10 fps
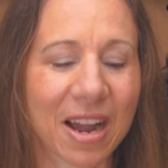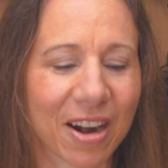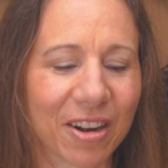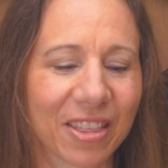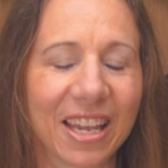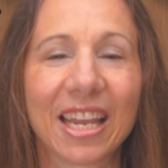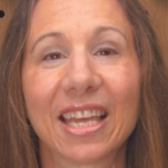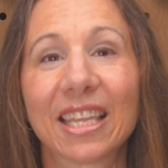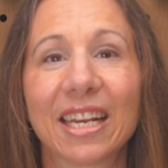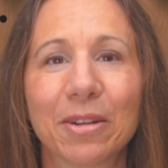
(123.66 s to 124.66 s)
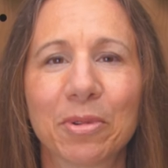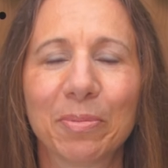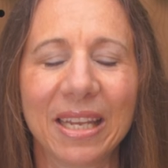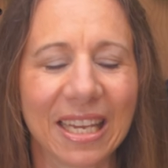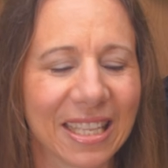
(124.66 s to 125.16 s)
are thinking that it will
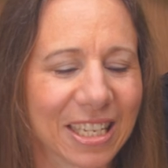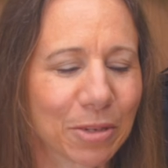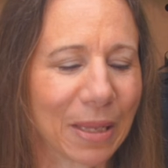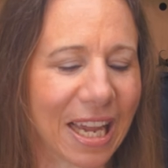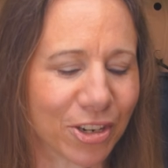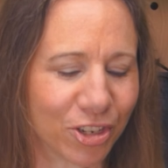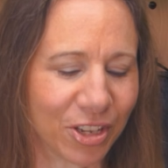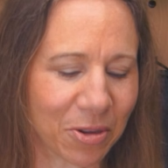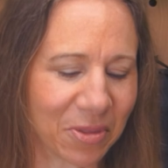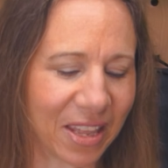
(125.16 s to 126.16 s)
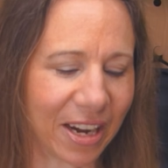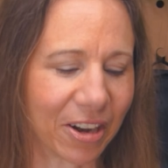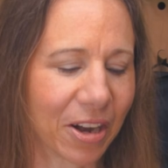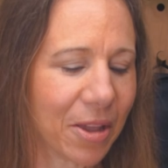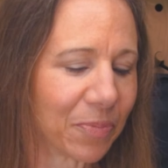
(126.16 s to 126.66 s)
be in the splash zone there.